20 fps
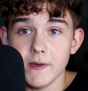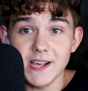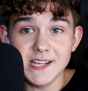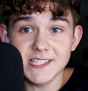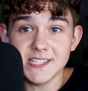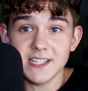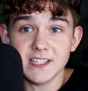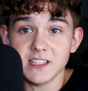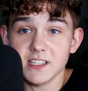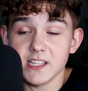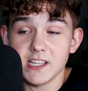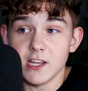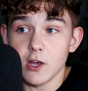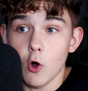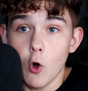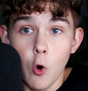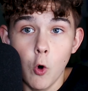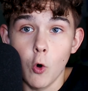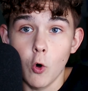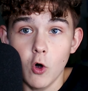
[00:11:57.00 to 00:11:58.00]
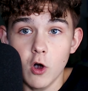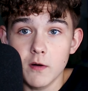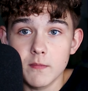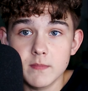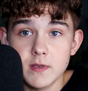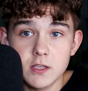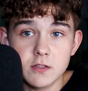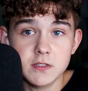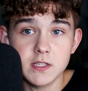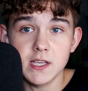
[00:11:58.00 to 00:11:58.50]
basically horror
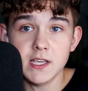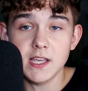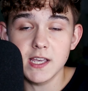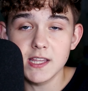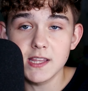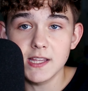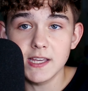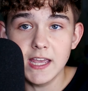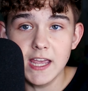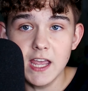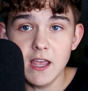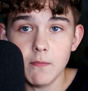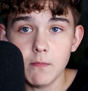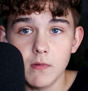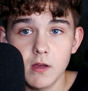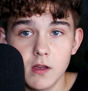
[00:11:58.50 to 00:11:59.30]
music in the game.